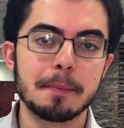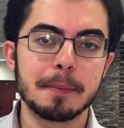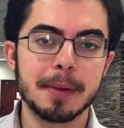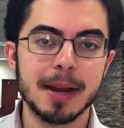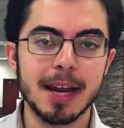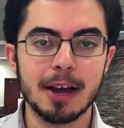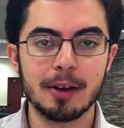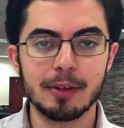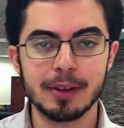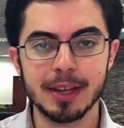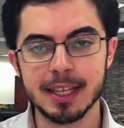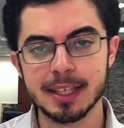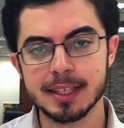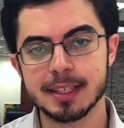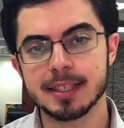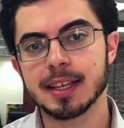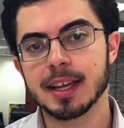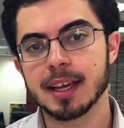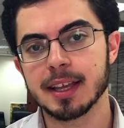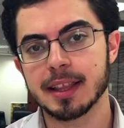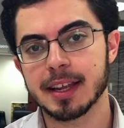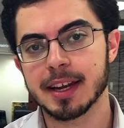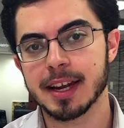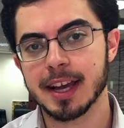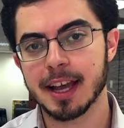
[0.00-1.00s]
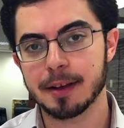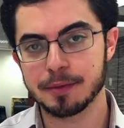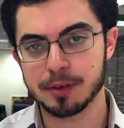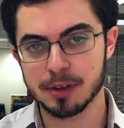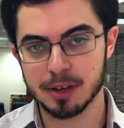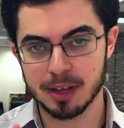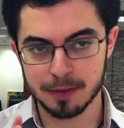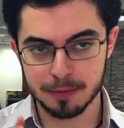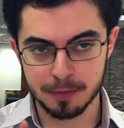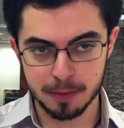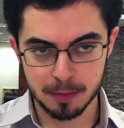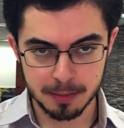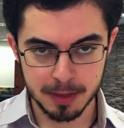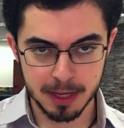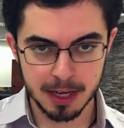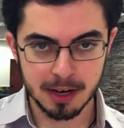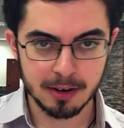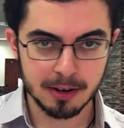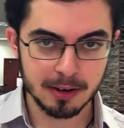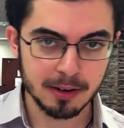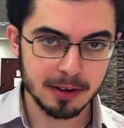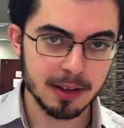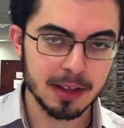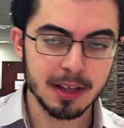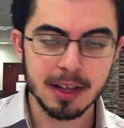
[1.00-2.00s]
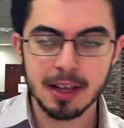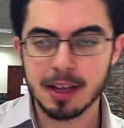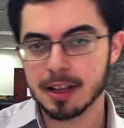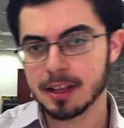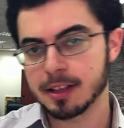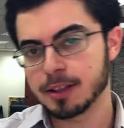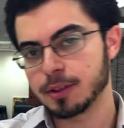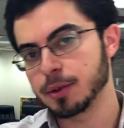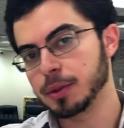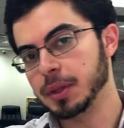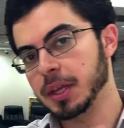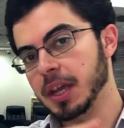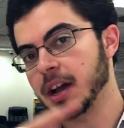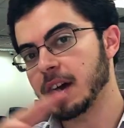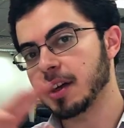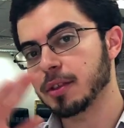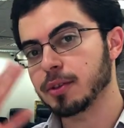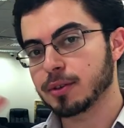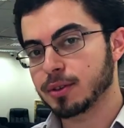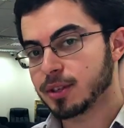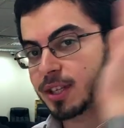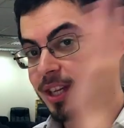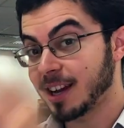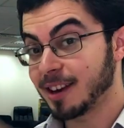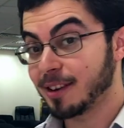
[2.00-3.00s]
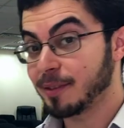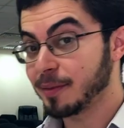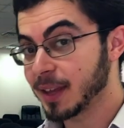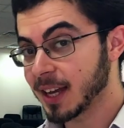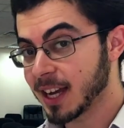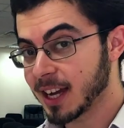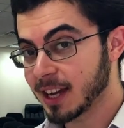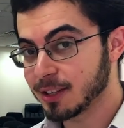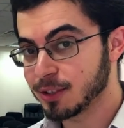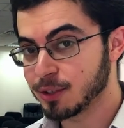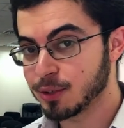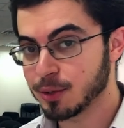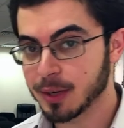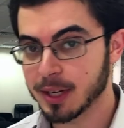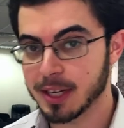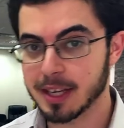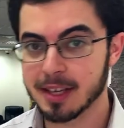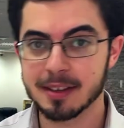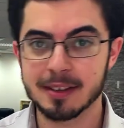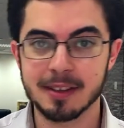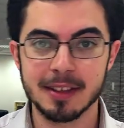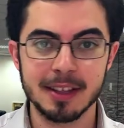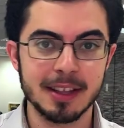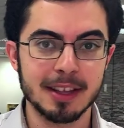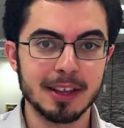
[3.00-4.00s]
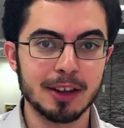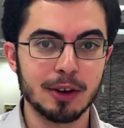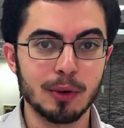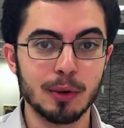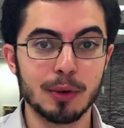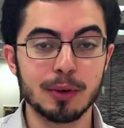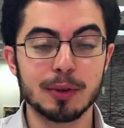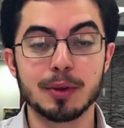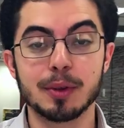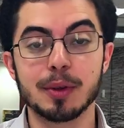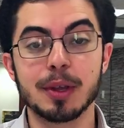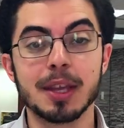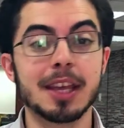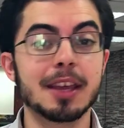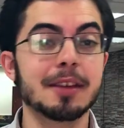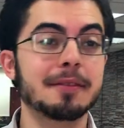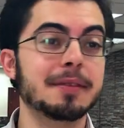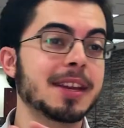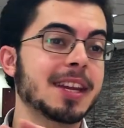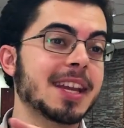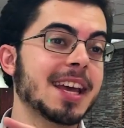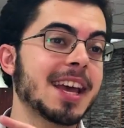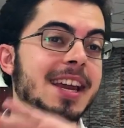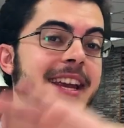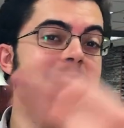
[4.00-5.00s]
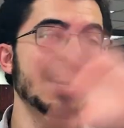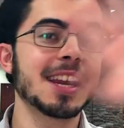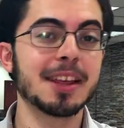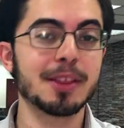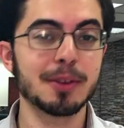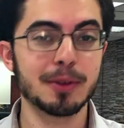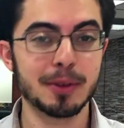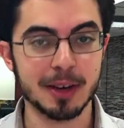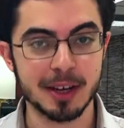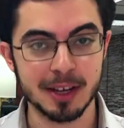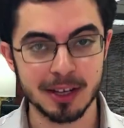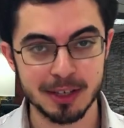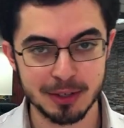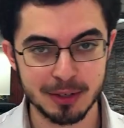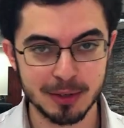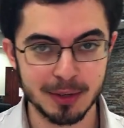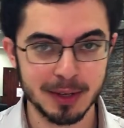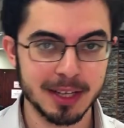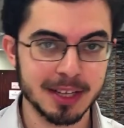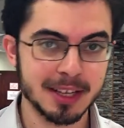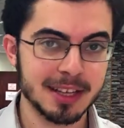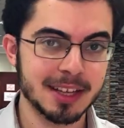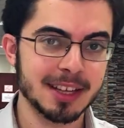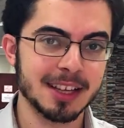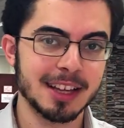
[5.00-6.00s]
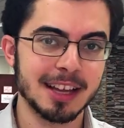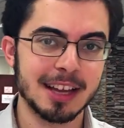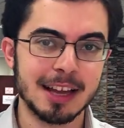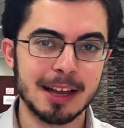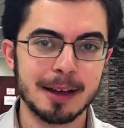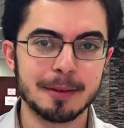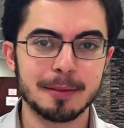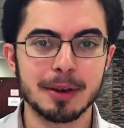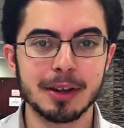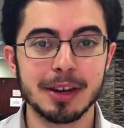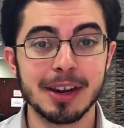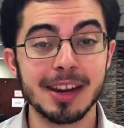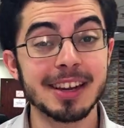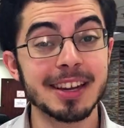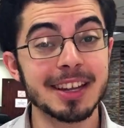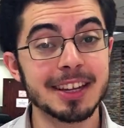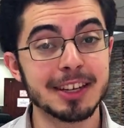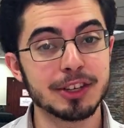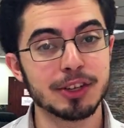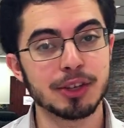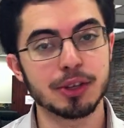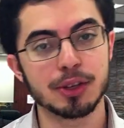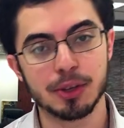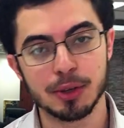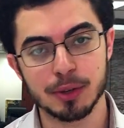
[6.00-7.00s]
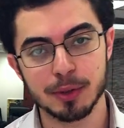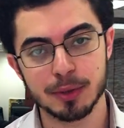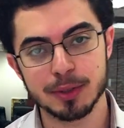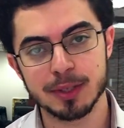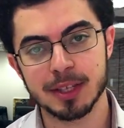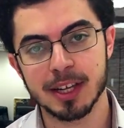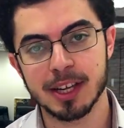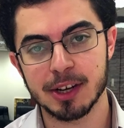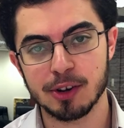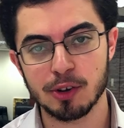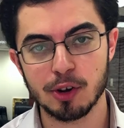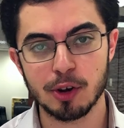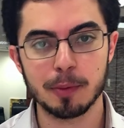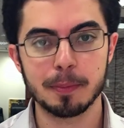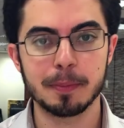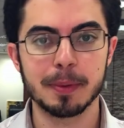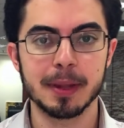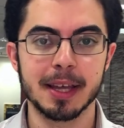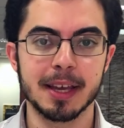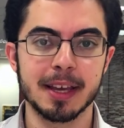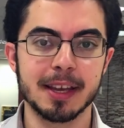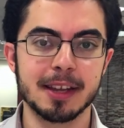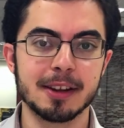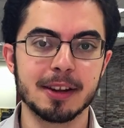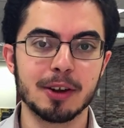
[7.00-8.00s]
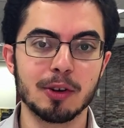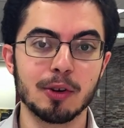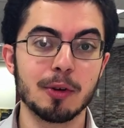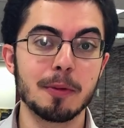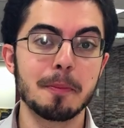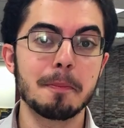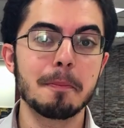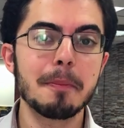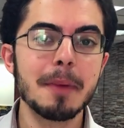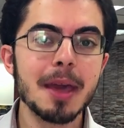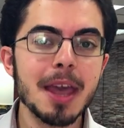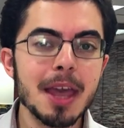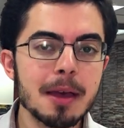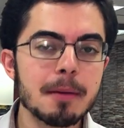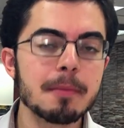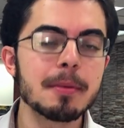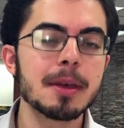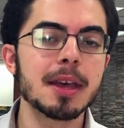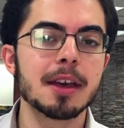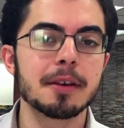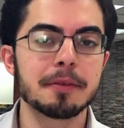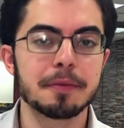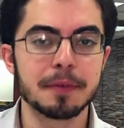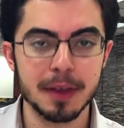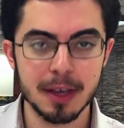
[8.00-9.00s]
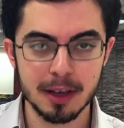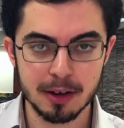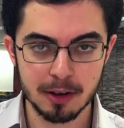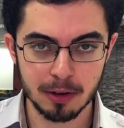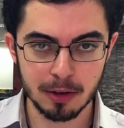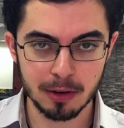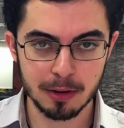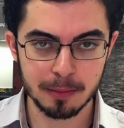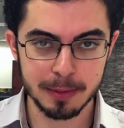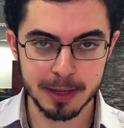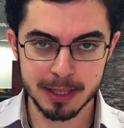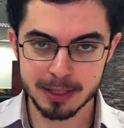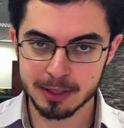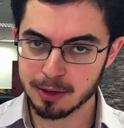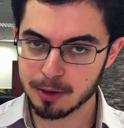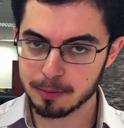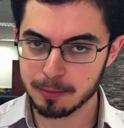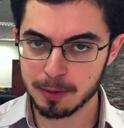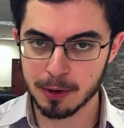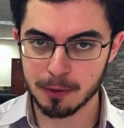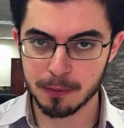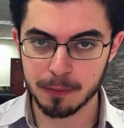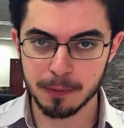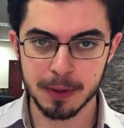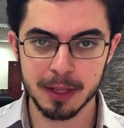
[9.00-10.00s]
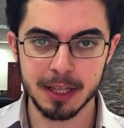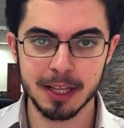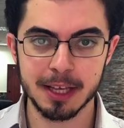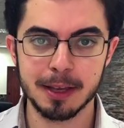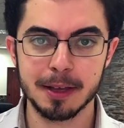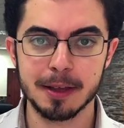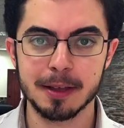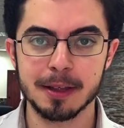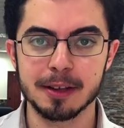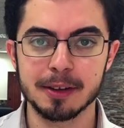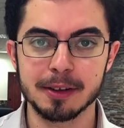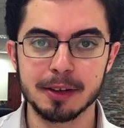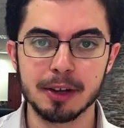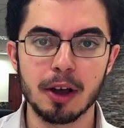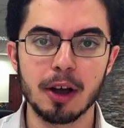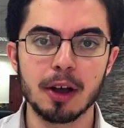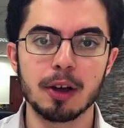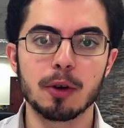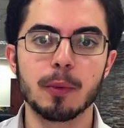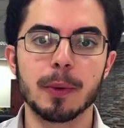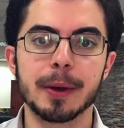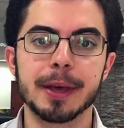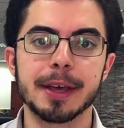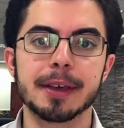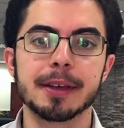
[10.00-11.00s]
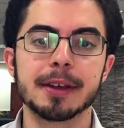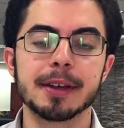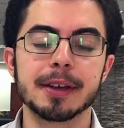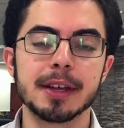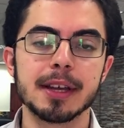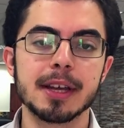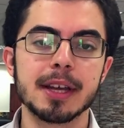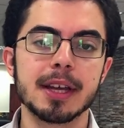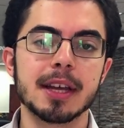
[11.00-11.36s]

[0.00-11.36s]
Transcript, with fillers: But now let's say that I have to get from here to the other side of the country or to even another country. I'm going to need to use an airplane or maybe a vehicle, but it's going to be a really long way.